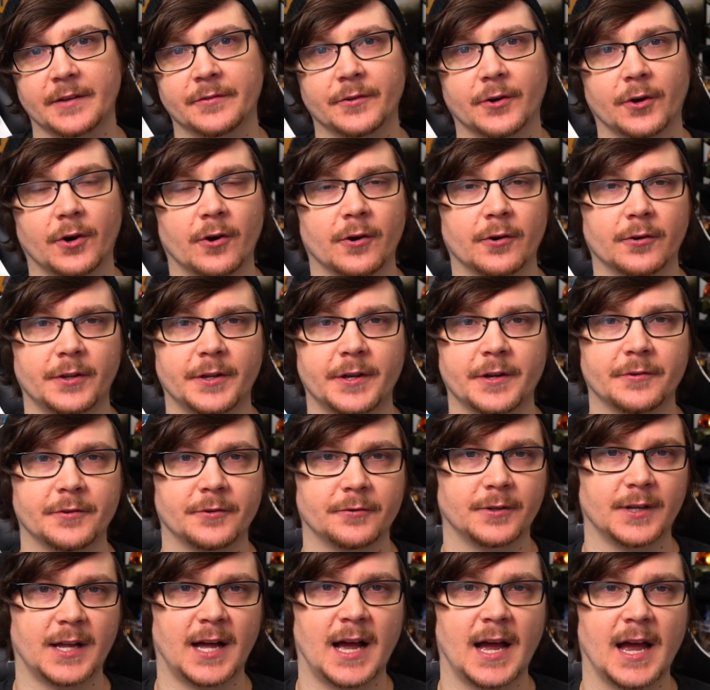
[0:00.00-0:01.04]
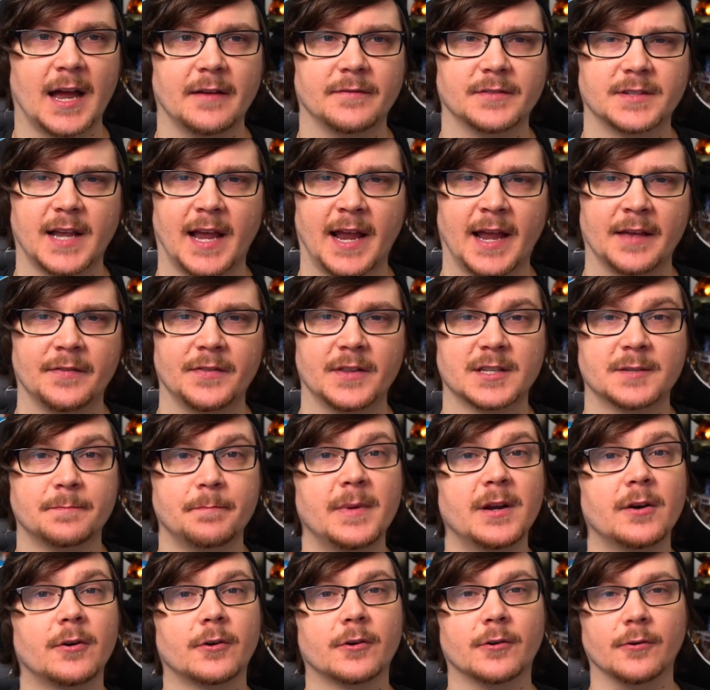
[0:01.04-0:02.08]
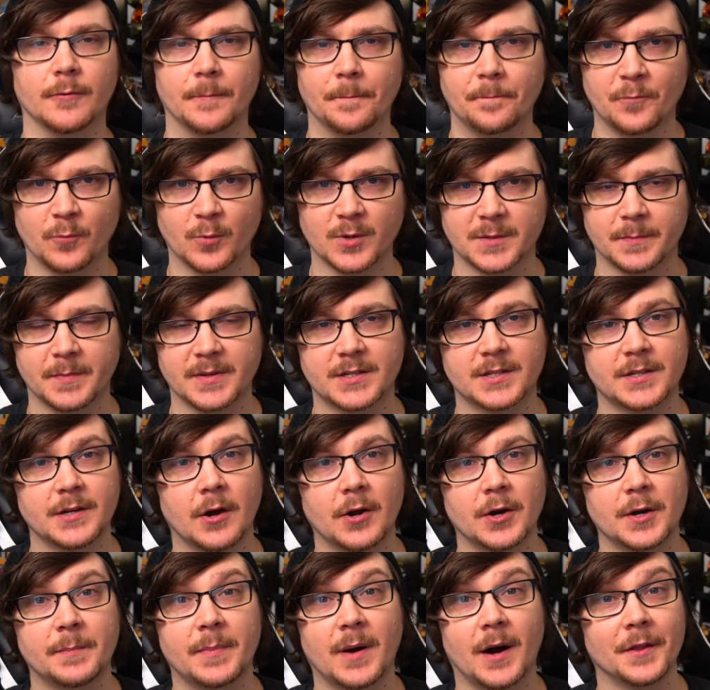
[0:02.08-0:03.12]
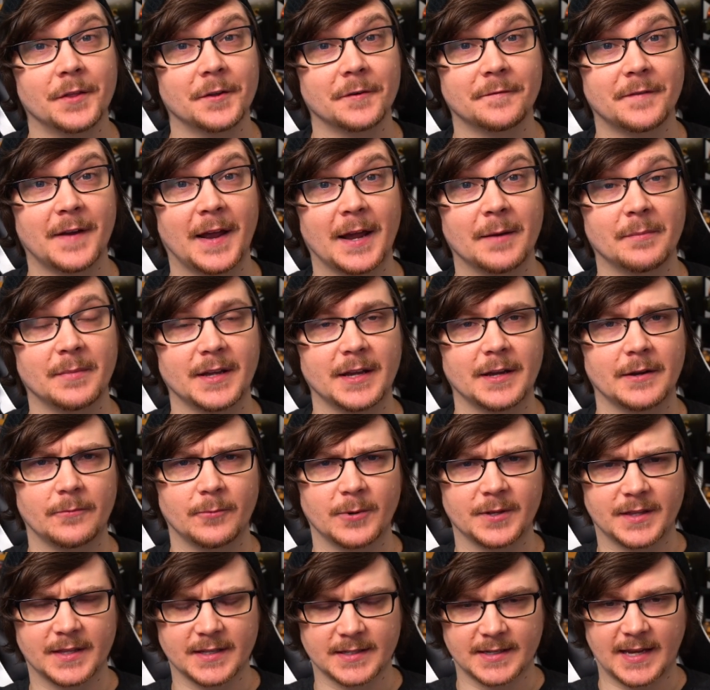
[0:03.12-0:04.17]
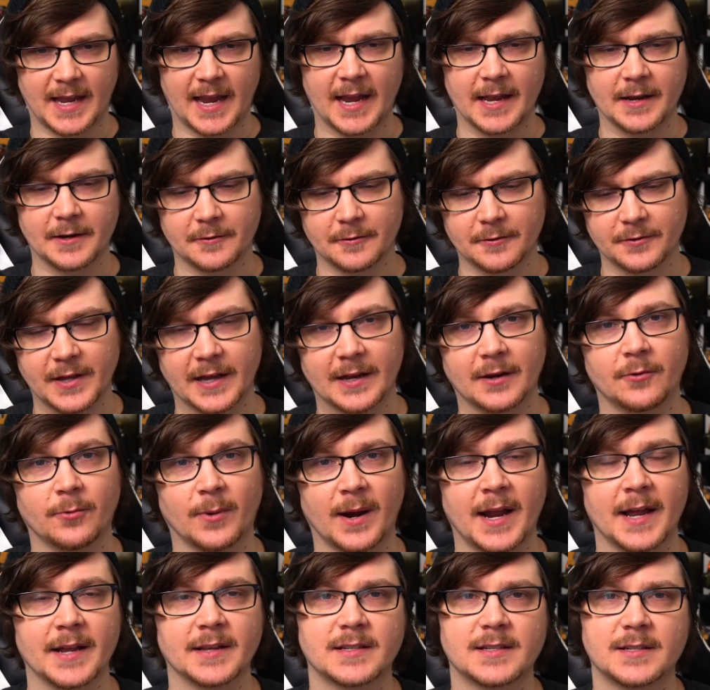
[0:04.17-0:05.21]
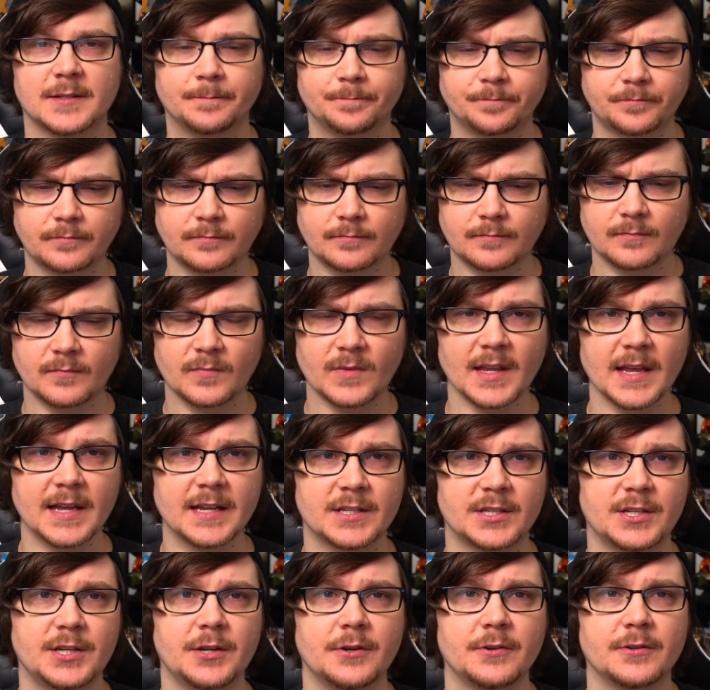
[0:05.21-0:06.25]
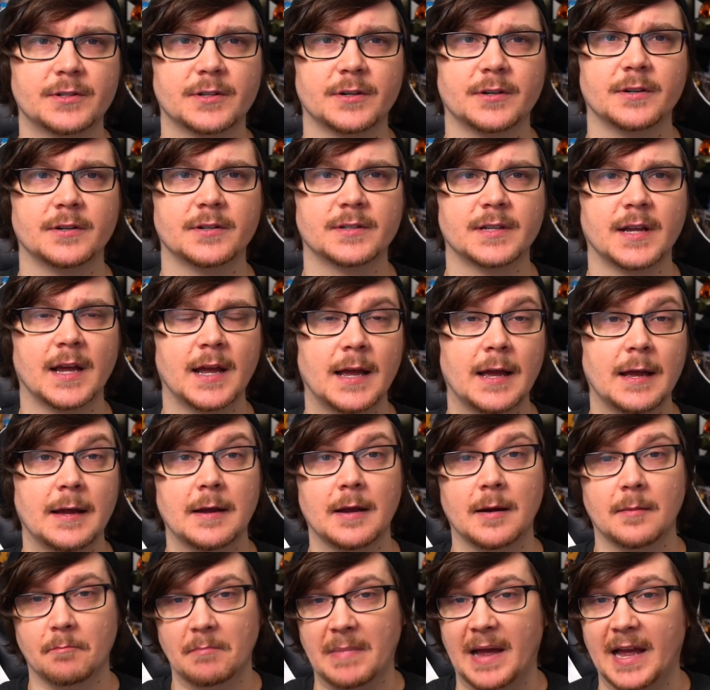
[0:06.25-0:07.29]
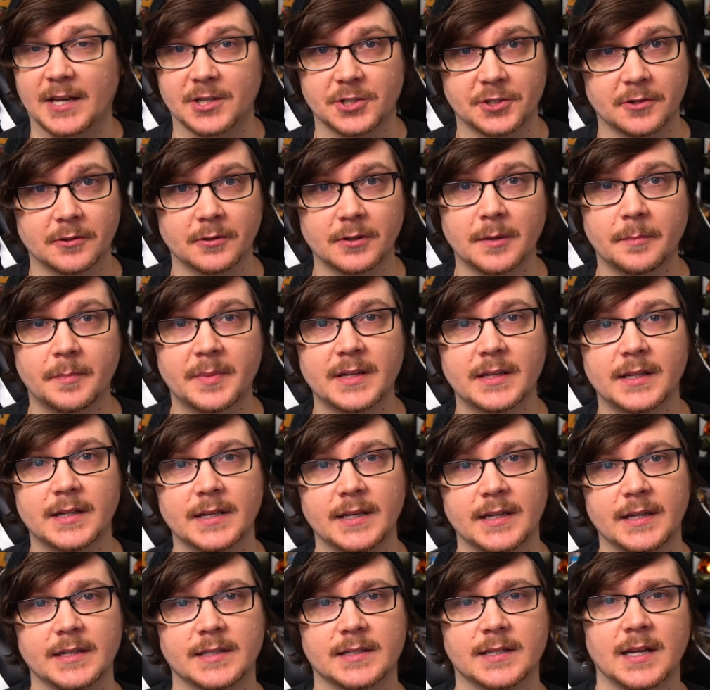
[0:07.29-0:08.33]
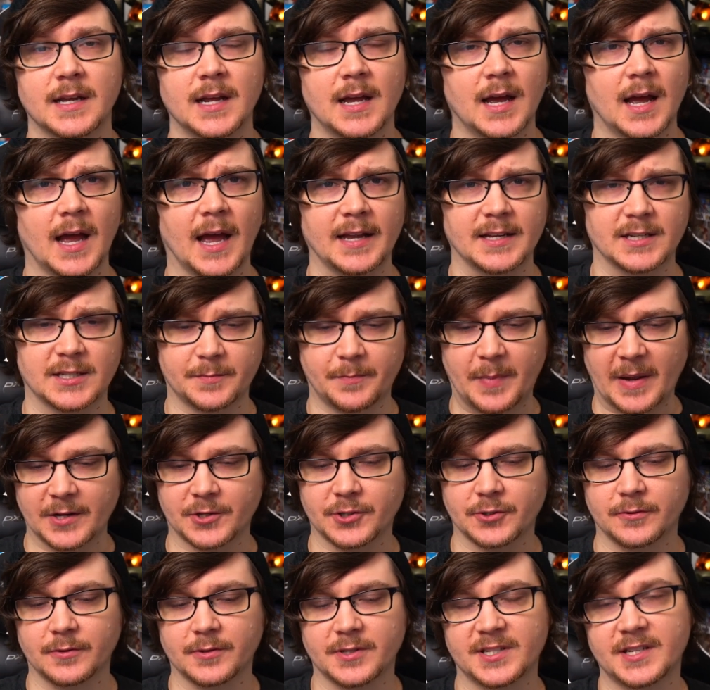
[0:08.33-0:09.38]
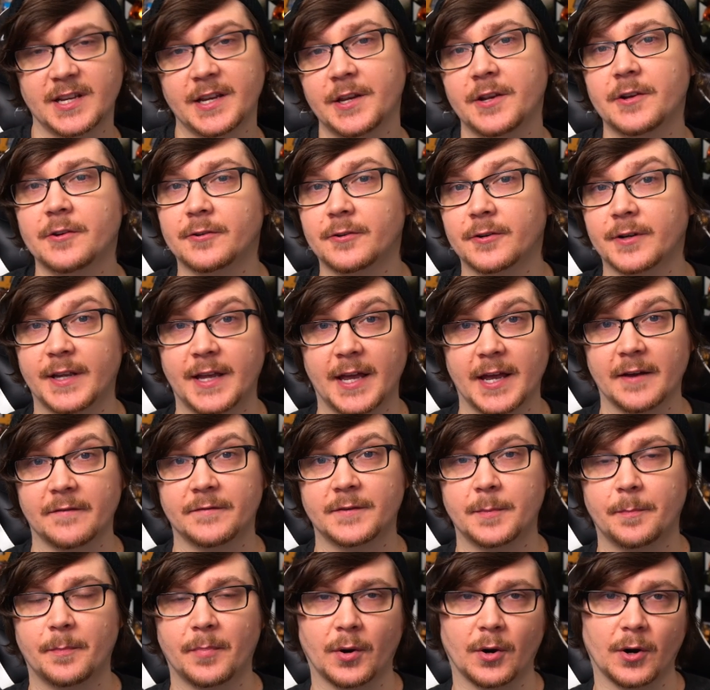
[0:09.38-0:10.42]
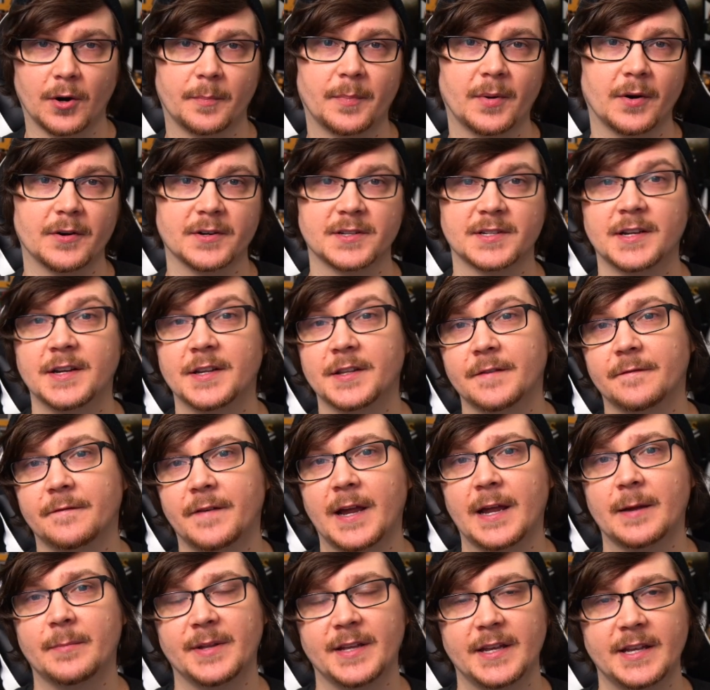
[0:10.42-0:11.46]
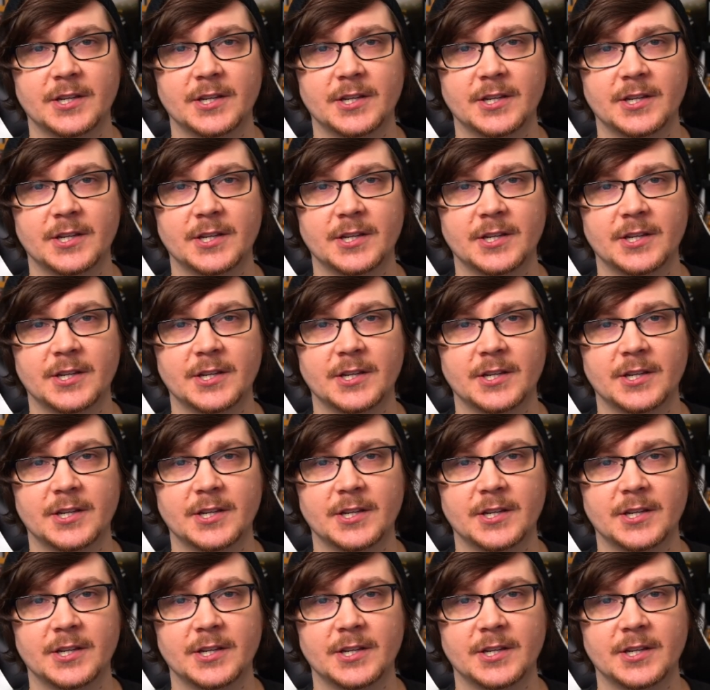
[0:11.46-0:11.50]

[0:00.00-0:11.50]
in their earlier in their lives, and this miracle was bestowed upon their family with this candle that grants its users magical abilities, a special singular gift per person in the family.